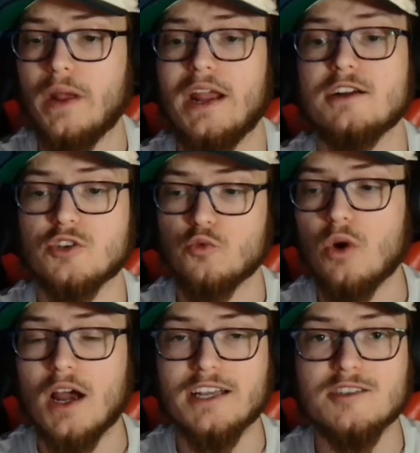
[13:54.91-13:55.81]
air to
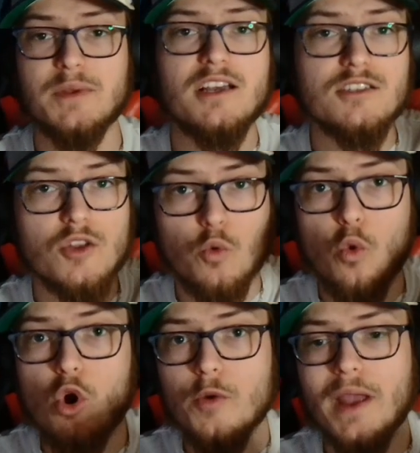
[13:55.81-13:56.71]
rise because the warm